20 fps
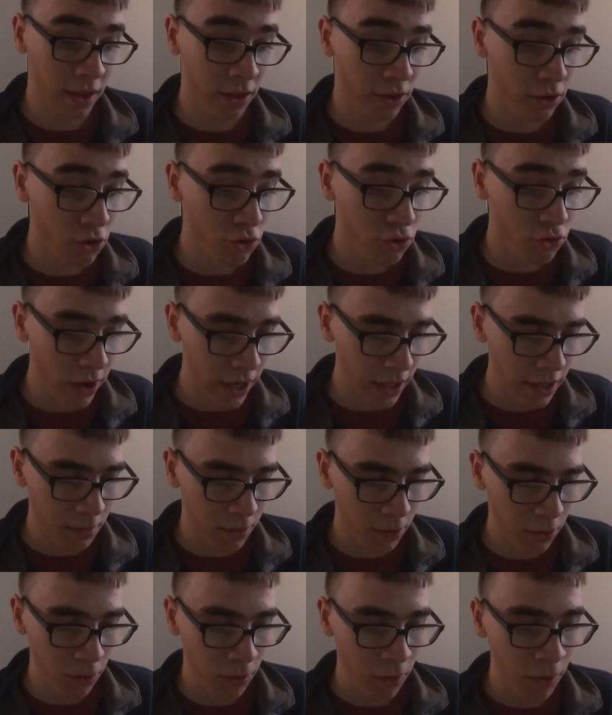
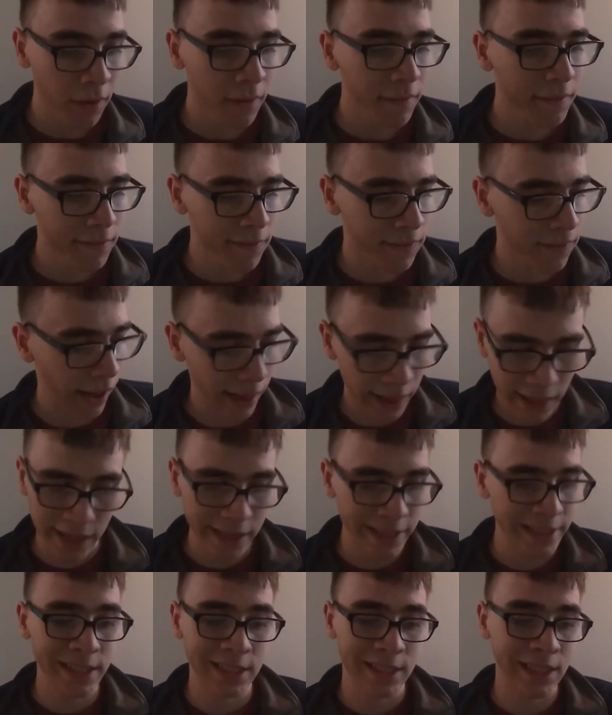incredible fight,
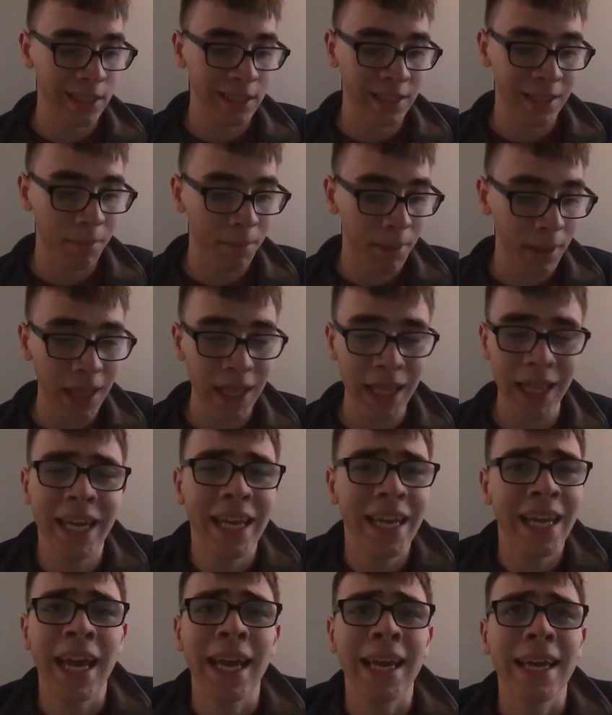like just a
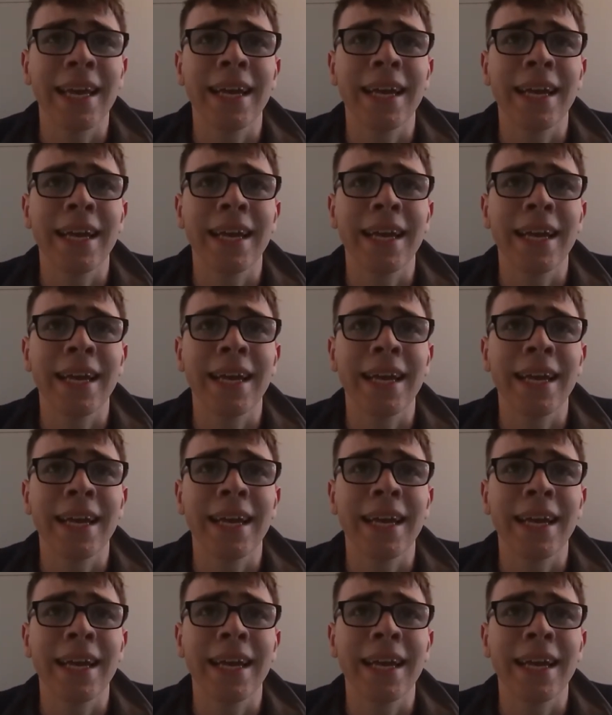simply